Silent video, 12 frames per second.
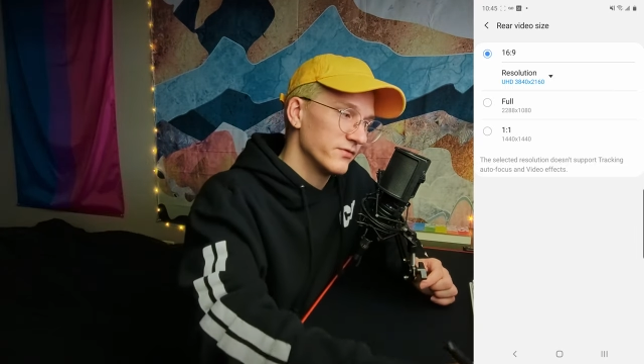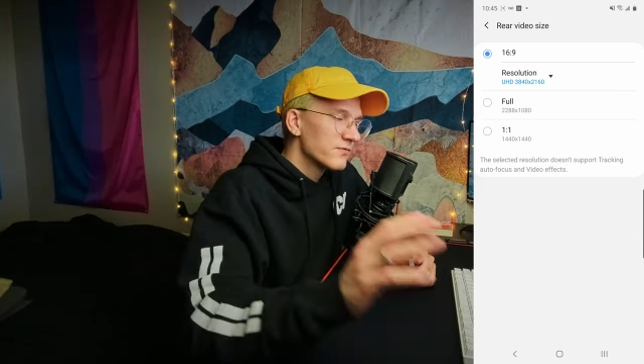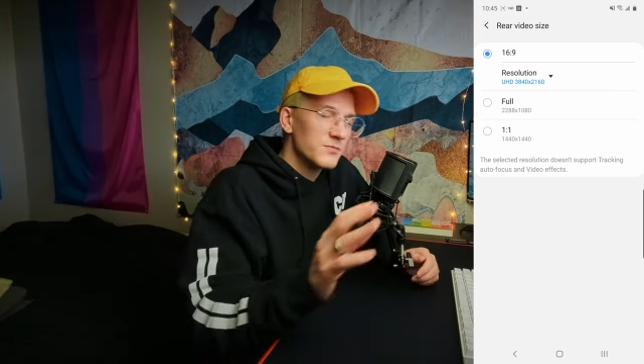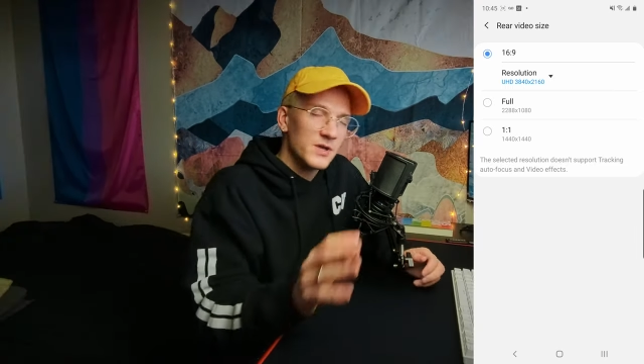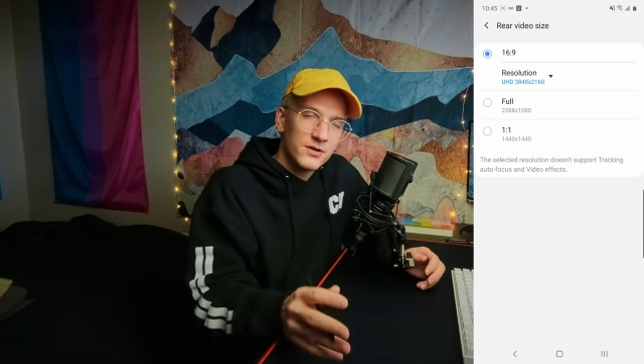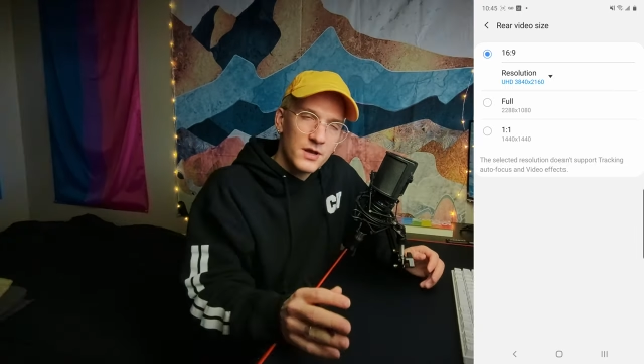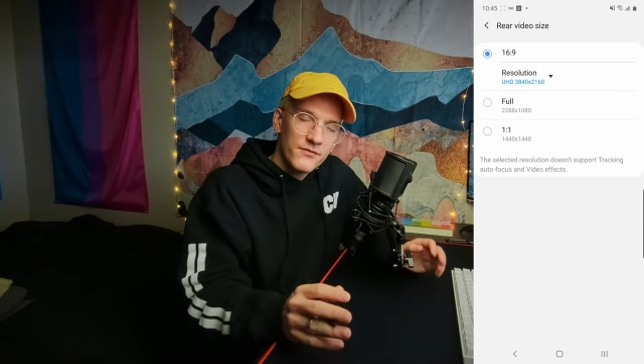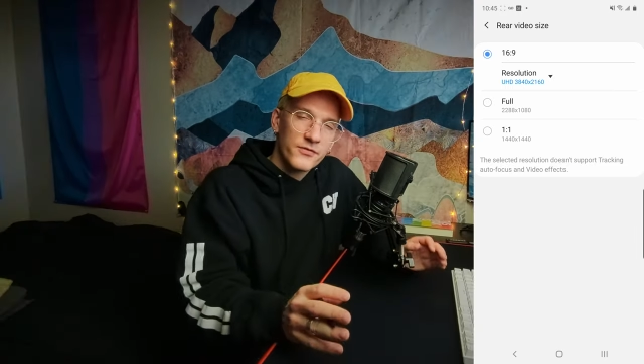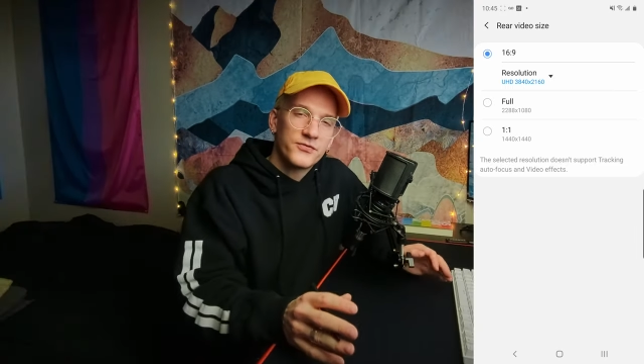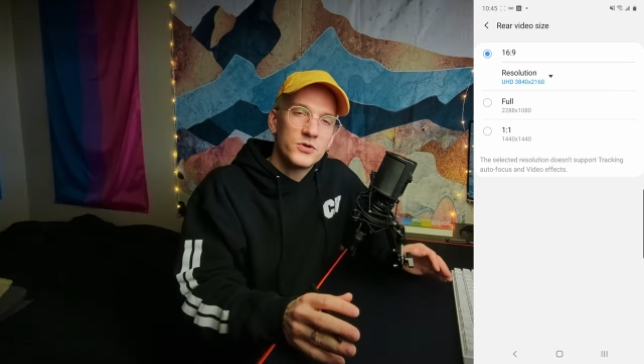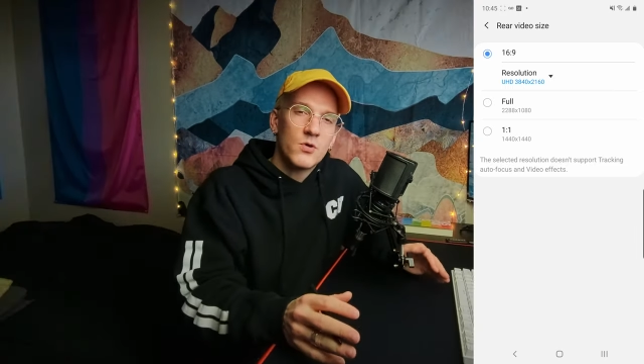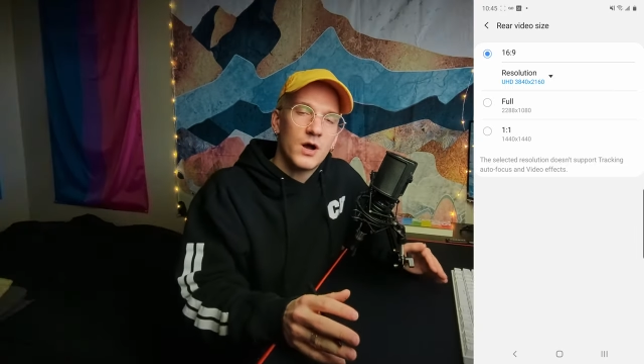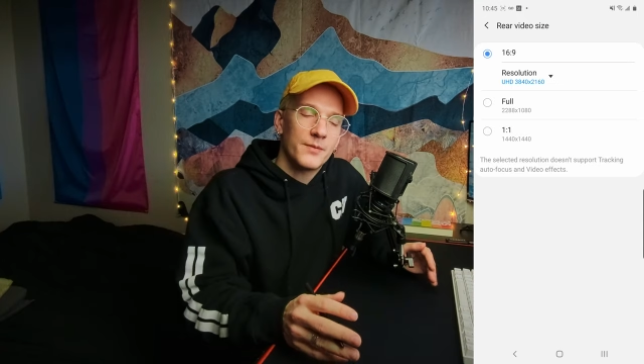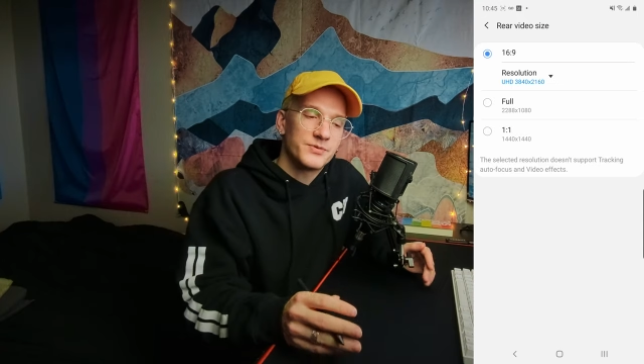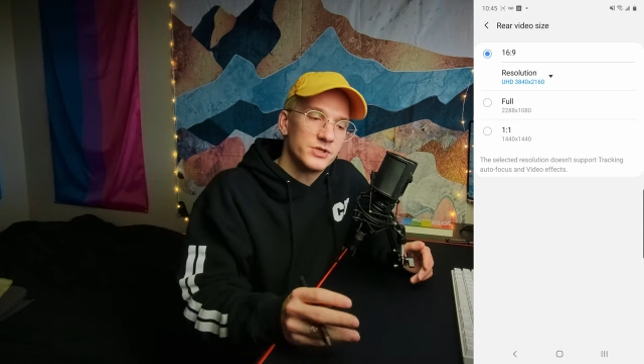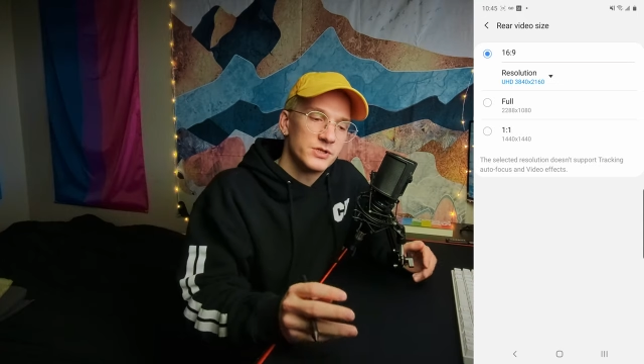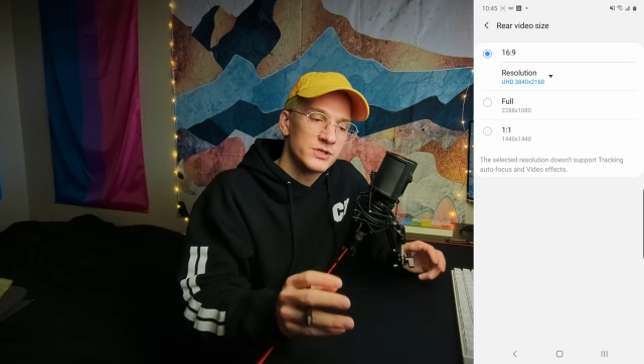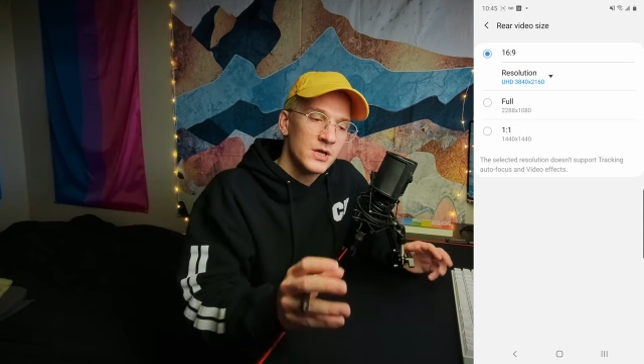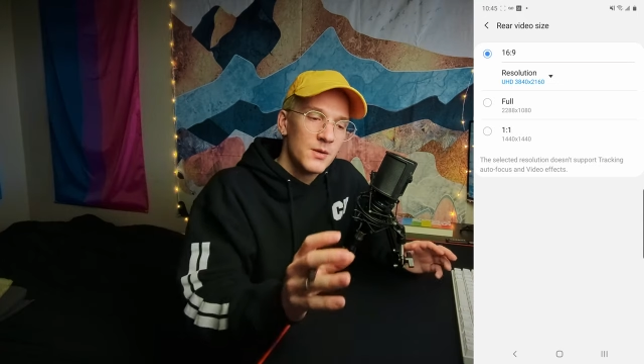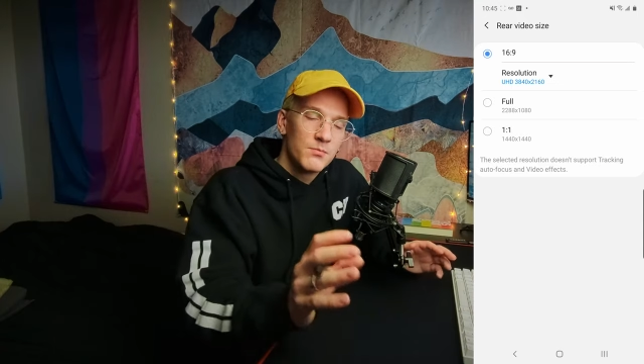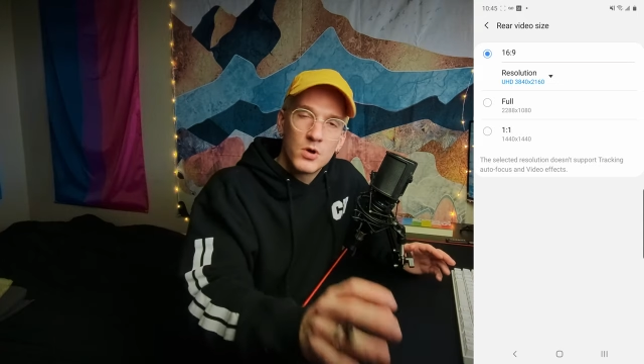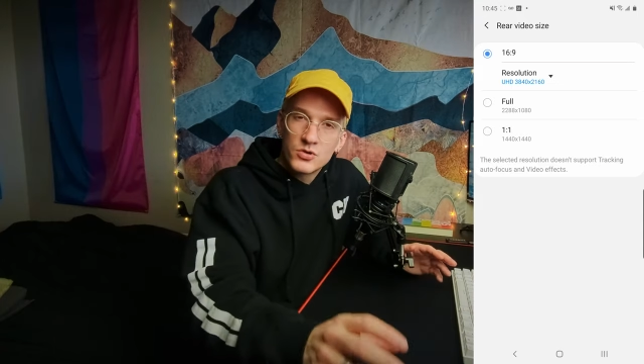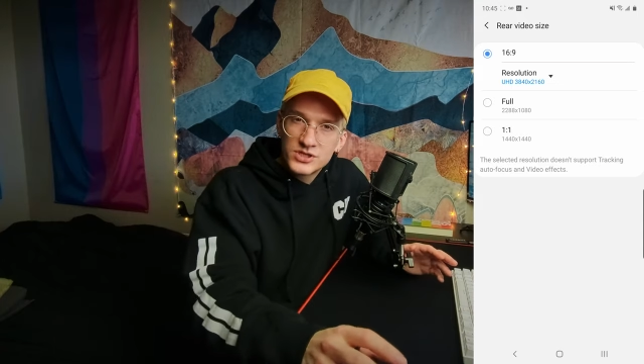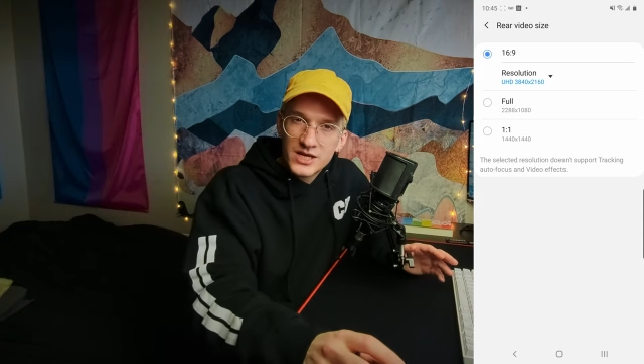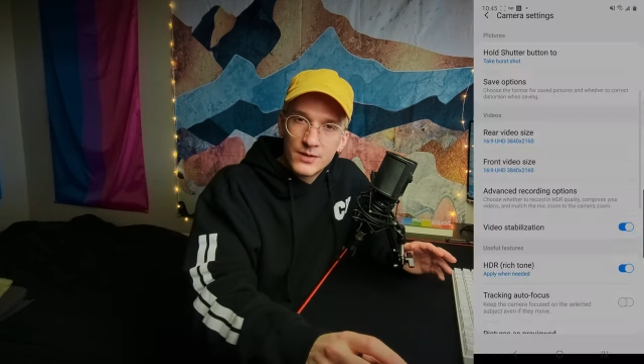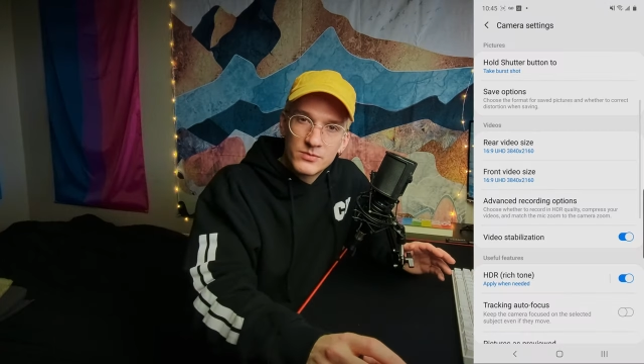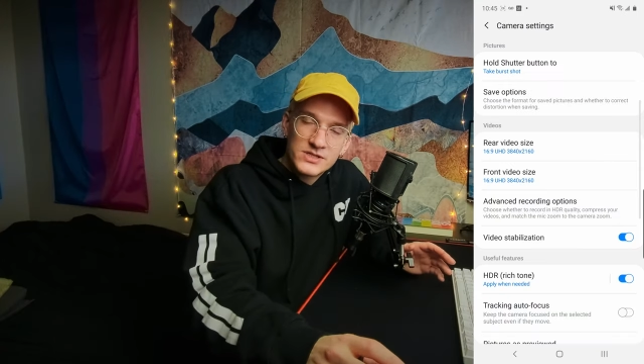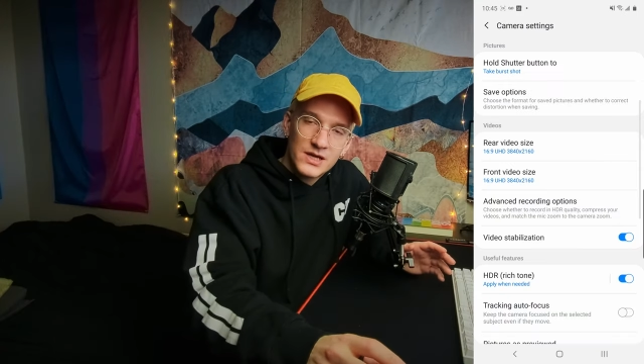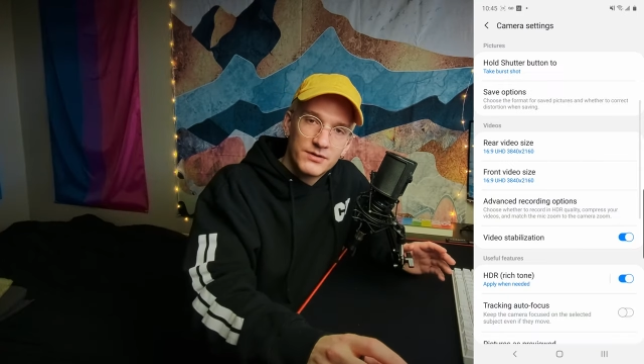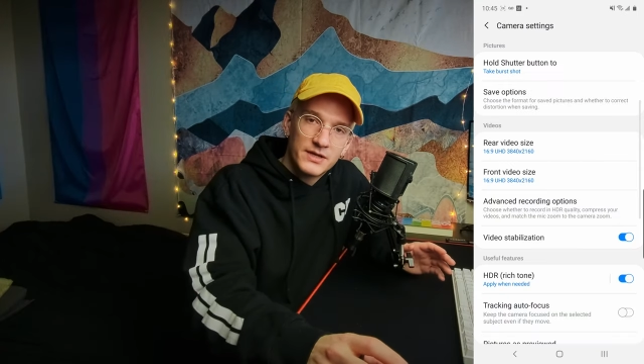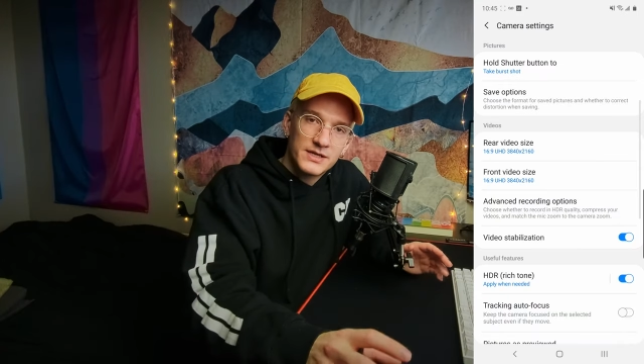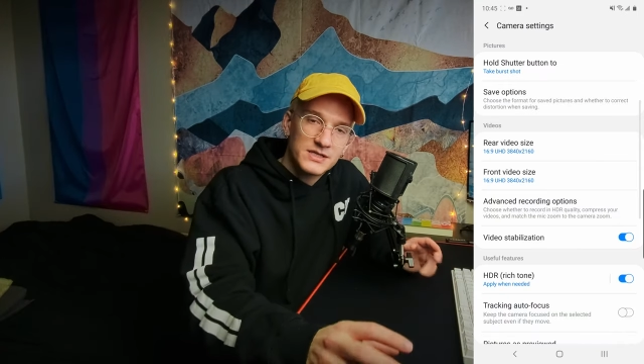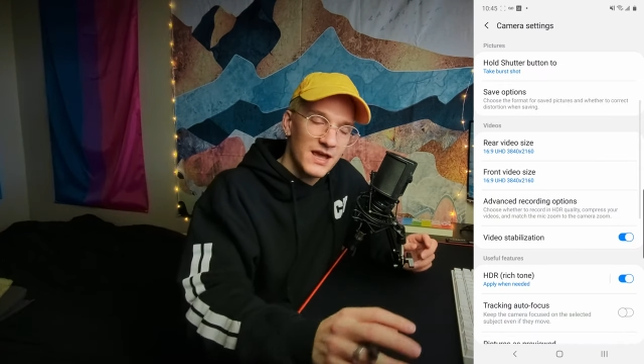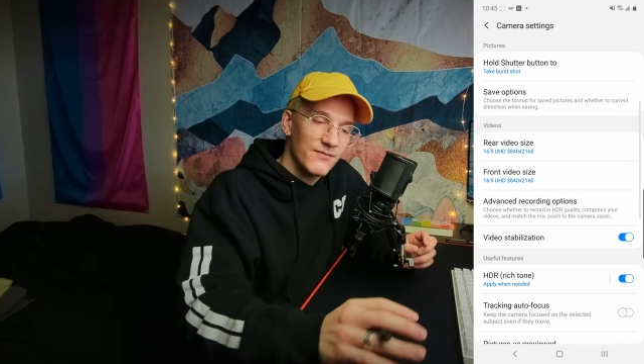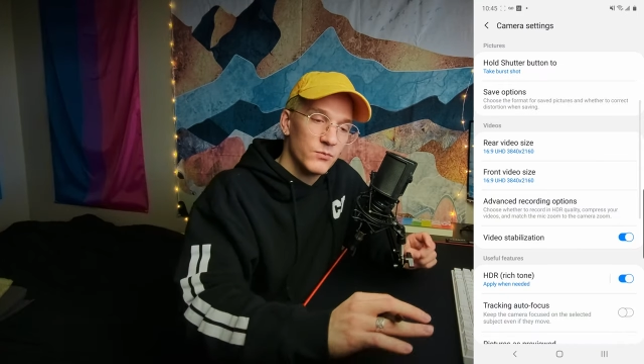From there, you have a few options. Most cameras nowadays have